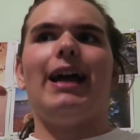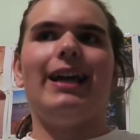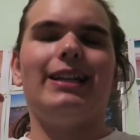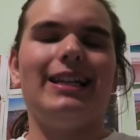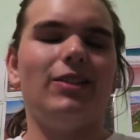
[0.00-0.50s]

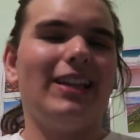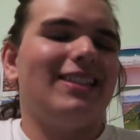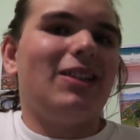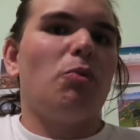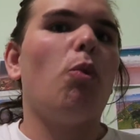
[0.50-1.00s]
it, it,
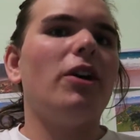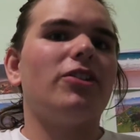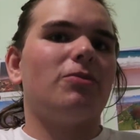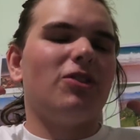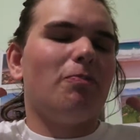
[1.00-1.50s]
it's the
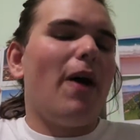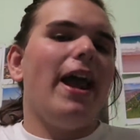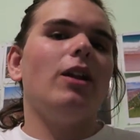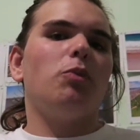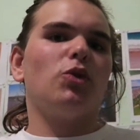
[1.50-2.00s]
most
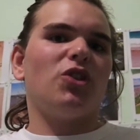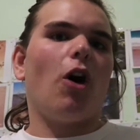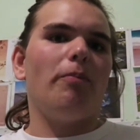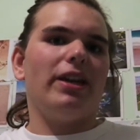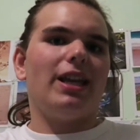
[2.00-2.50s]
debatable
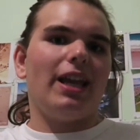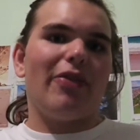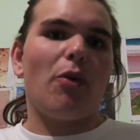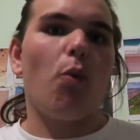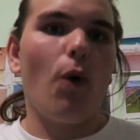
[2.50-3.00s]
topic
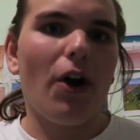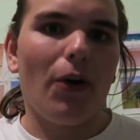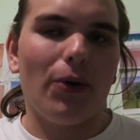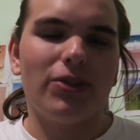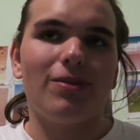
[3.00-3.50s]
in the
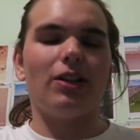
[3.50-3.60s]
world.